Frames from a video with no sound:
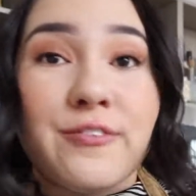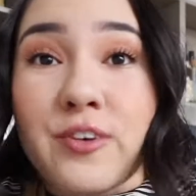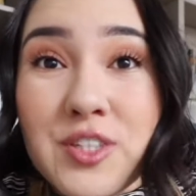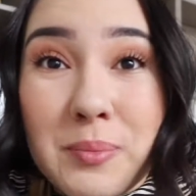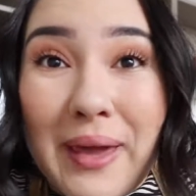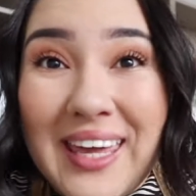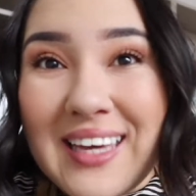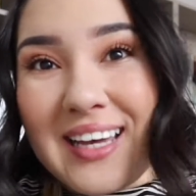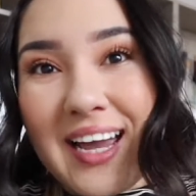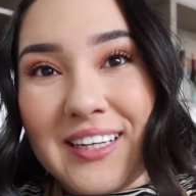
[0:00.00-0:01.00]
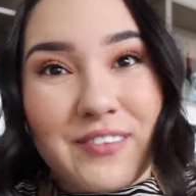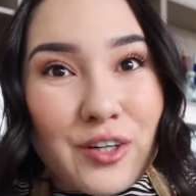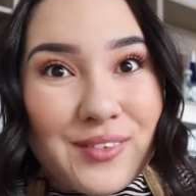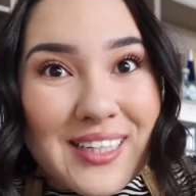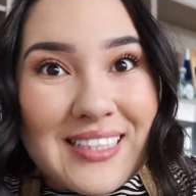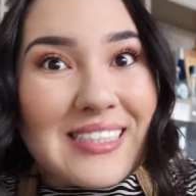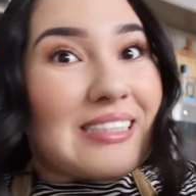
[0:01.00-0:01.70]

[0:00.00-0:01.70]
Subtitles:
First bake, kind of nervous.